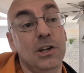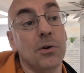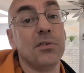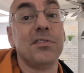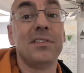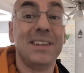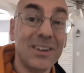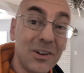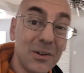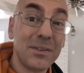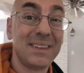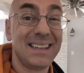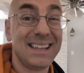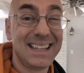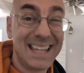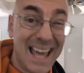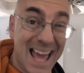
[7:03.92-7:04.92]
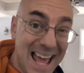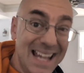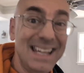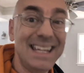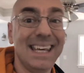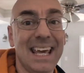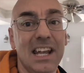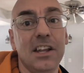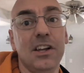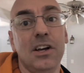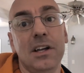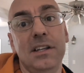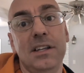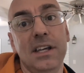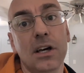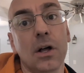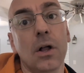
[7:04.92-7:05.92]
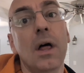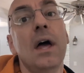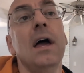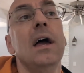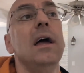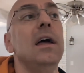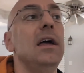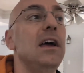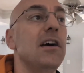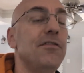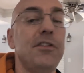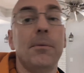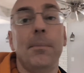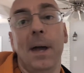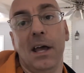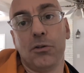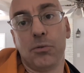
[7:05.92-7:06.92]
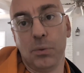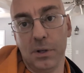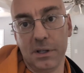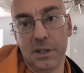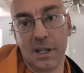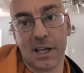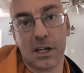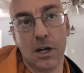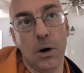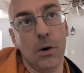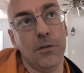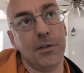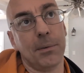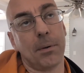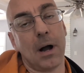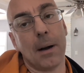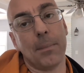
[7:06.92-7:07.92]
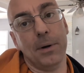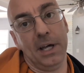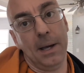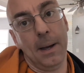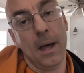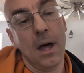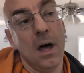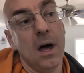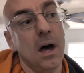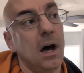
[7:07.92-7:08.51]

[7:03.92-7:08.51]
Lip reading: and you still tend to get a good deal if the bank's willing to let go of the property.